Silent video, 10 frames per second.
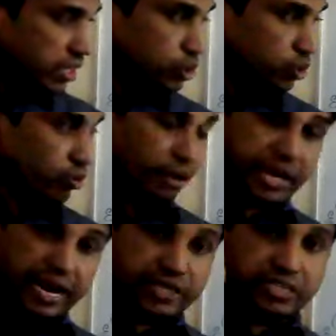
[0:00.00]
so
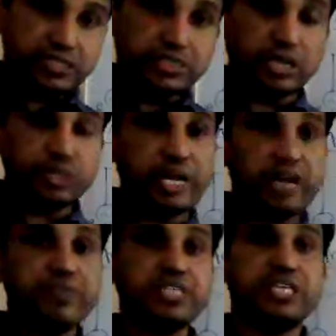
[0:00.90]
reactance is also
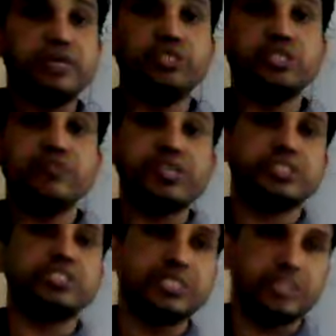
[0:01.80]
having the same units of
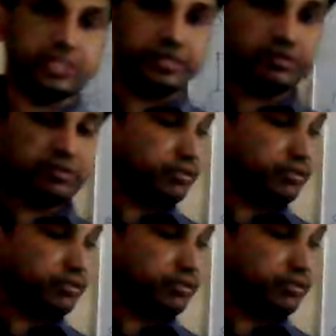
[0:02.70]
resistance again.